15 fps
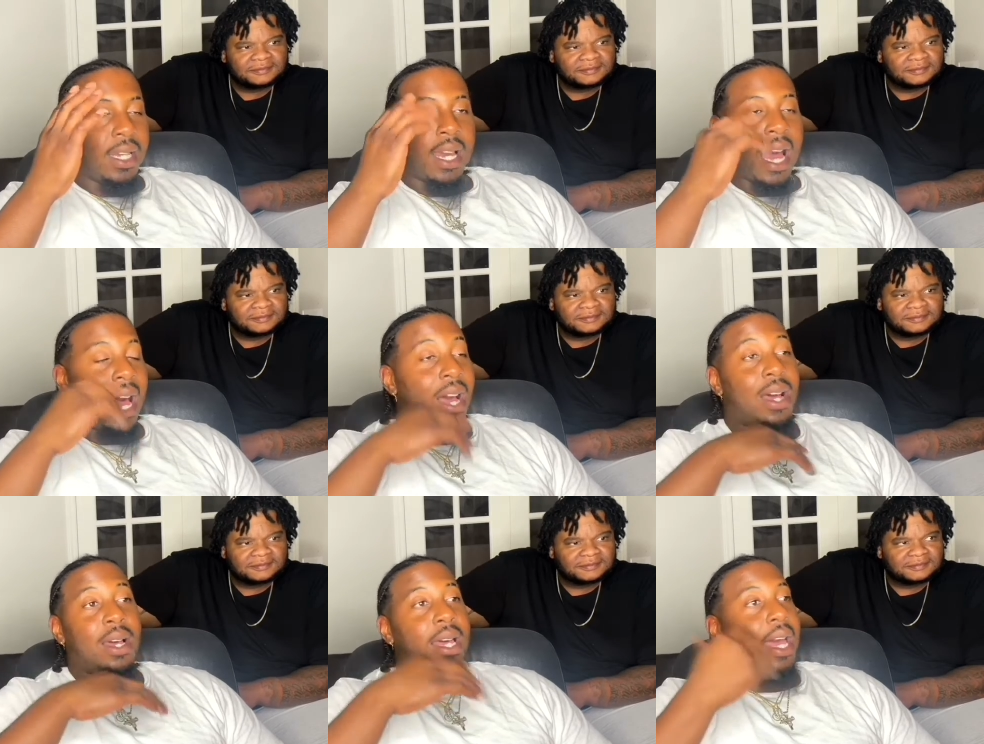
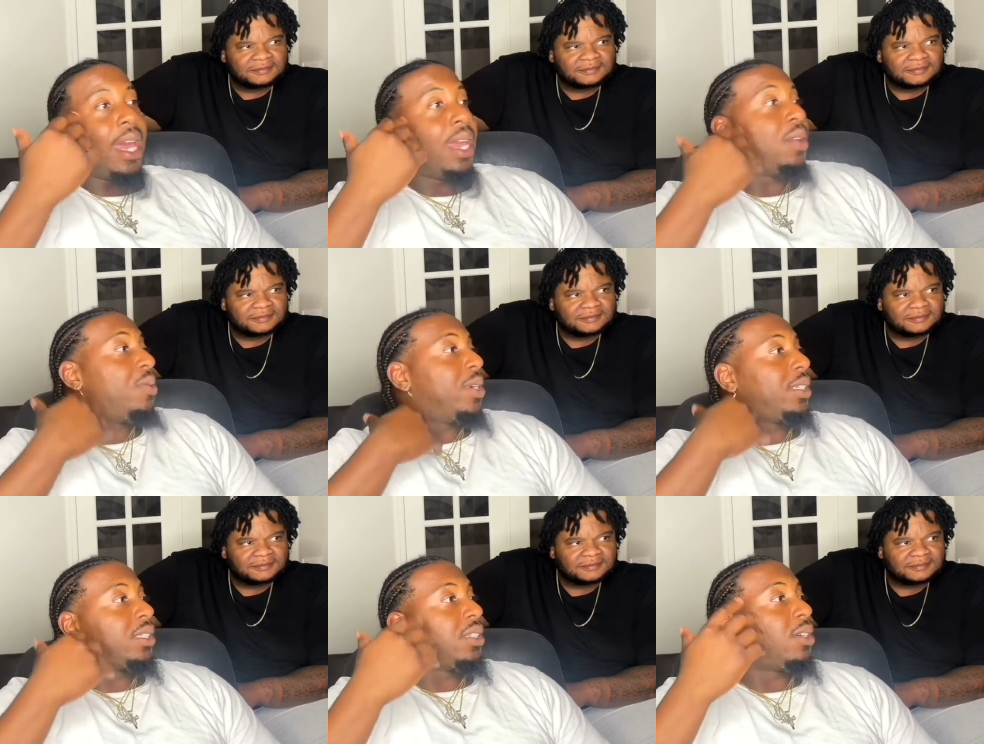Speaker 1: I, I ain't
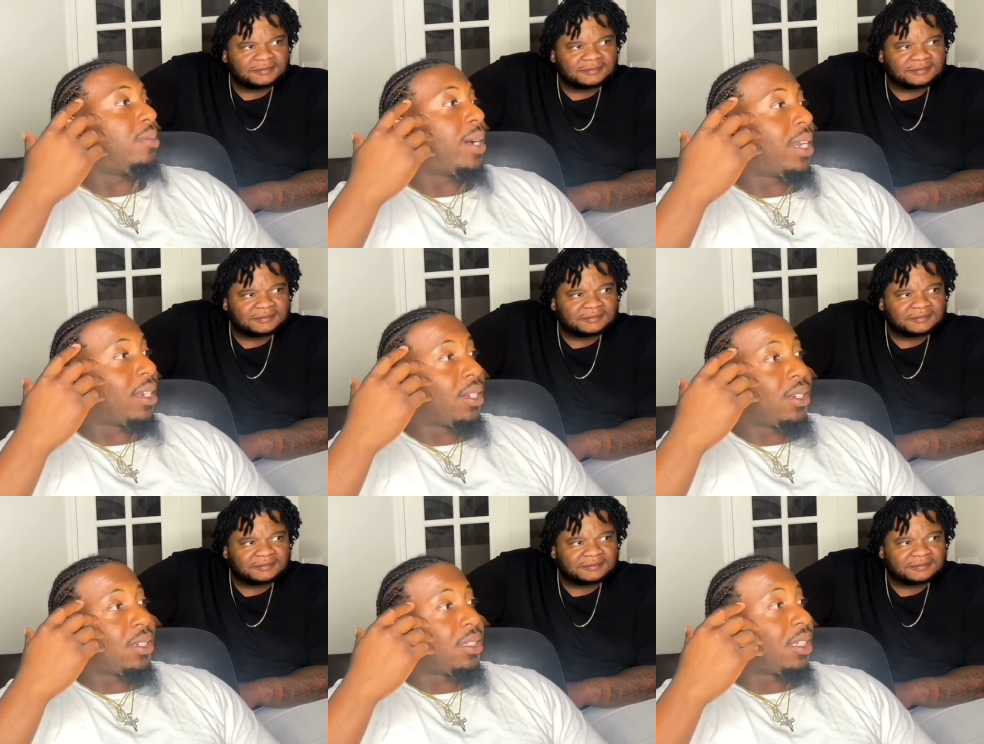wish nobody to
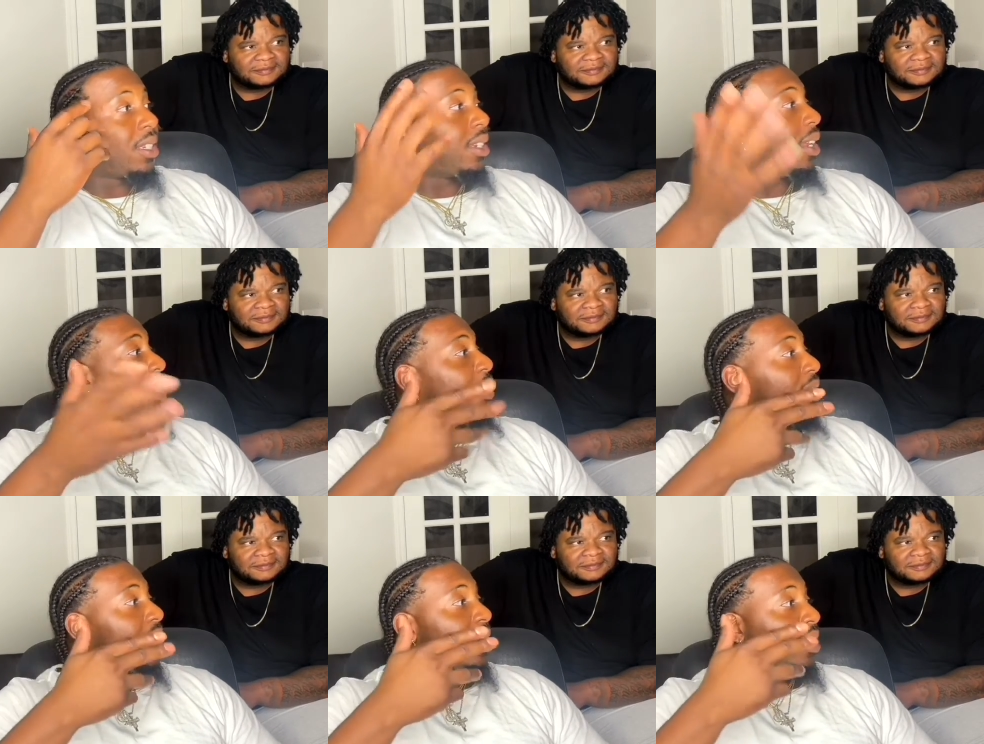go to jail. I
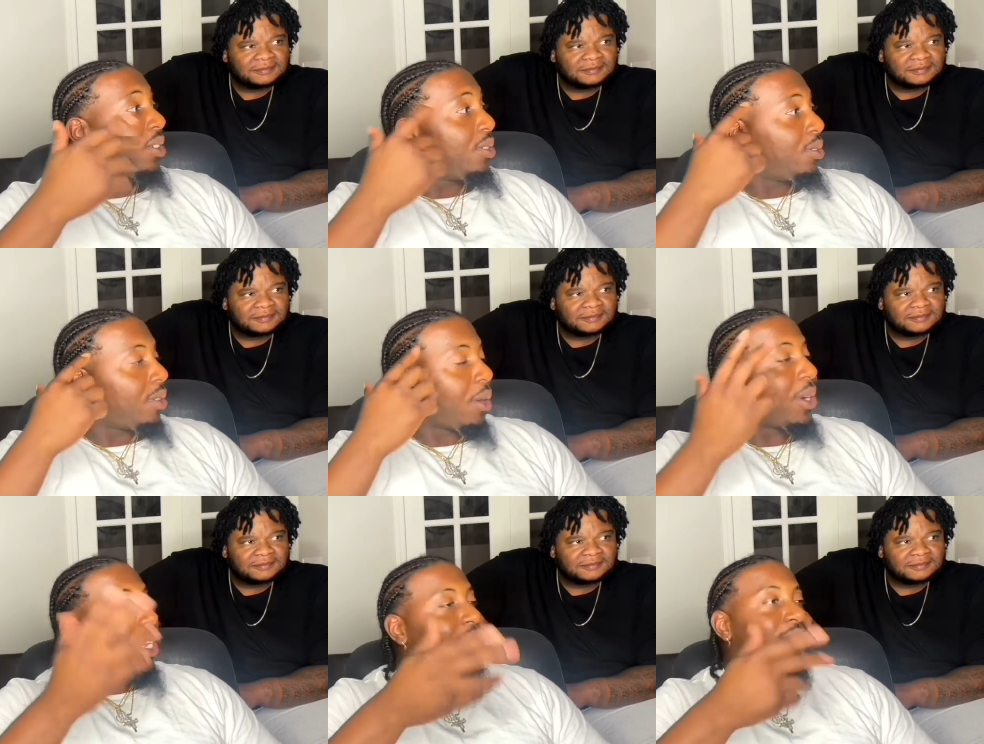don't think you. Oh
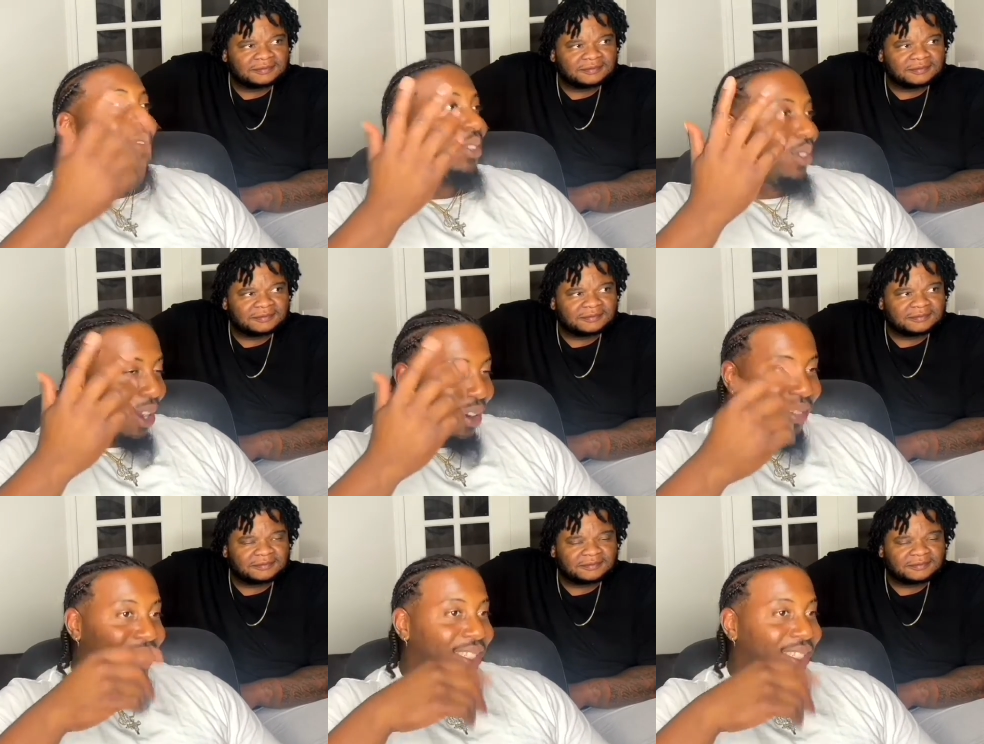well, you already